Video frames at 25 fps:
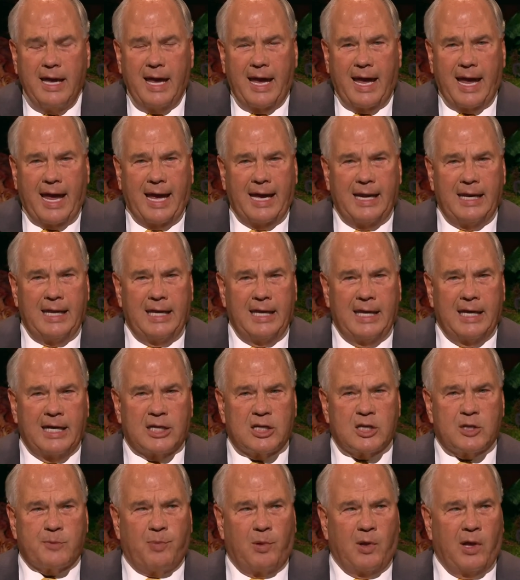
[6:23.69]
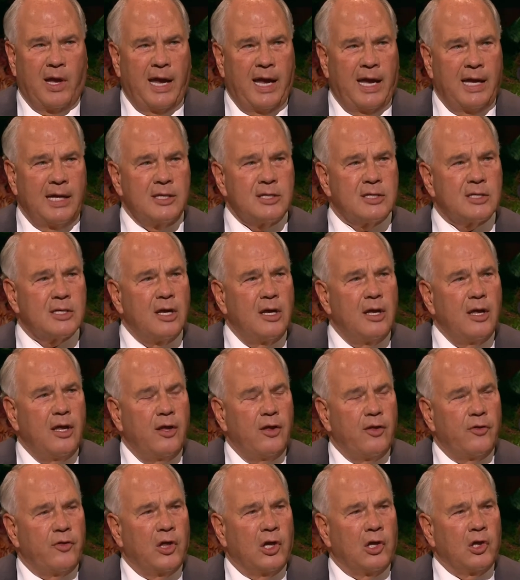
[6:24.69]
and he explains,
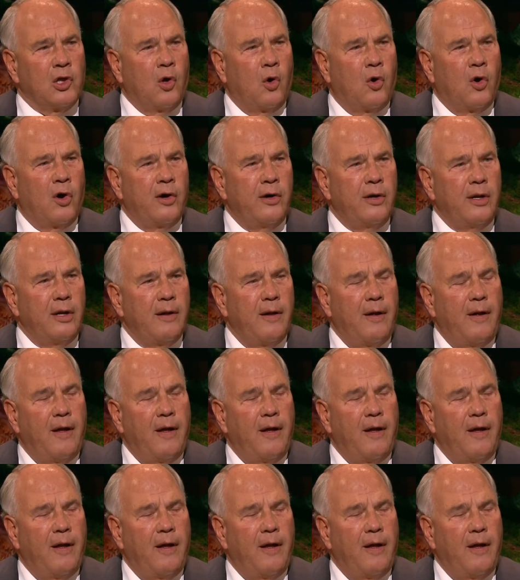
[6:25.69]
the Lord